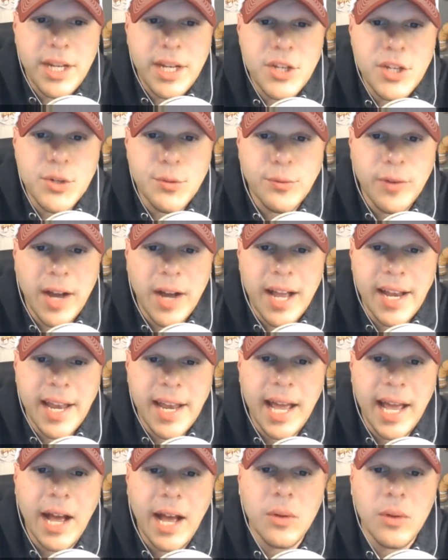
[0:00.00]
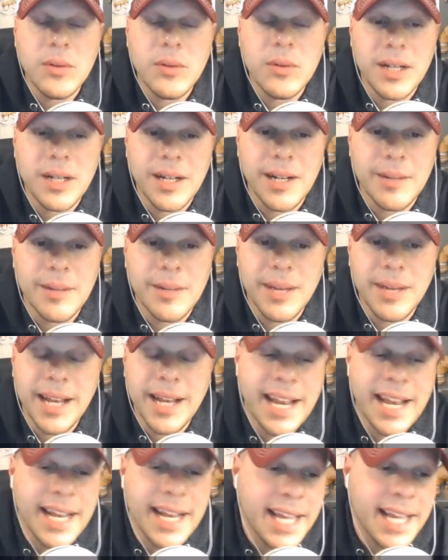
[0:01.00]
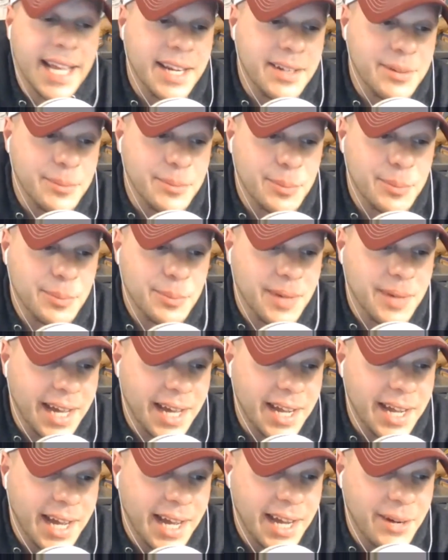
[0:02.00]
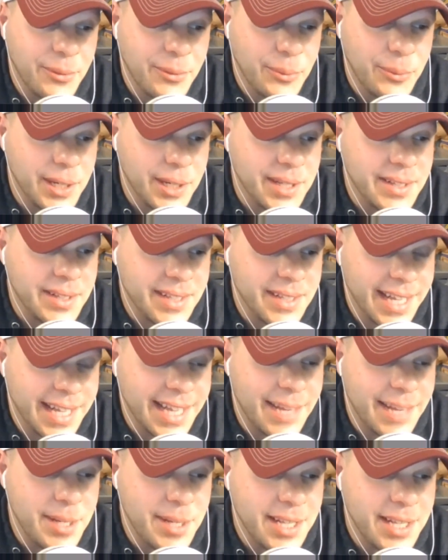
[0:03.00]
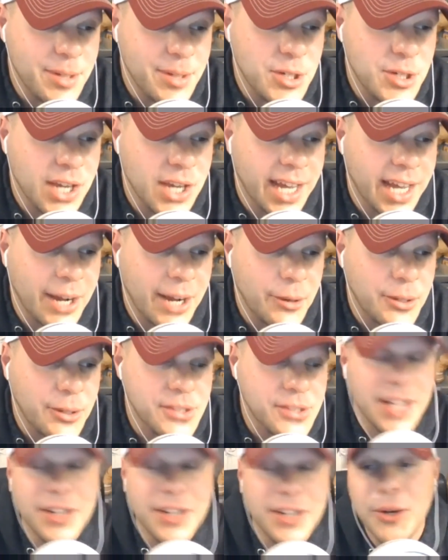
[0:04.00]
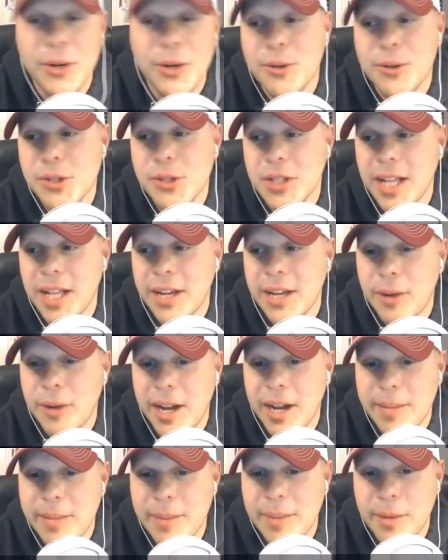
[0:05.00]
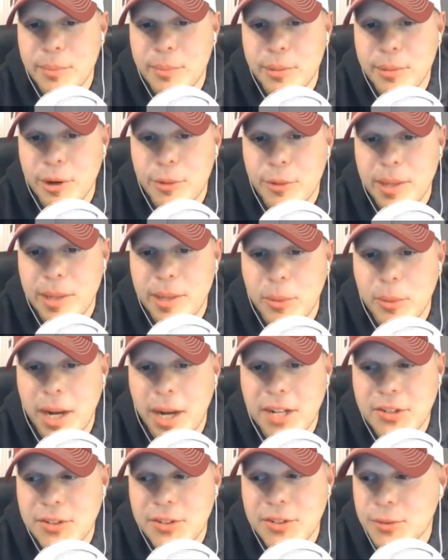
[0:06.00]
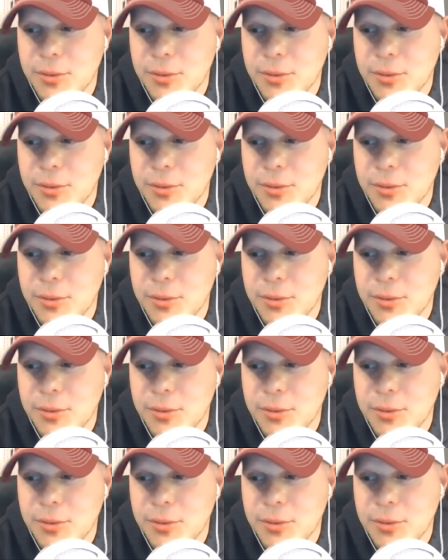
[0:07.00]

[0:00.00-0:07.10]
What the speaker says: When did you find out? And again, I don't want to. Let me shout out, because I know there's a lot of Rocky Mountain Pro people watching this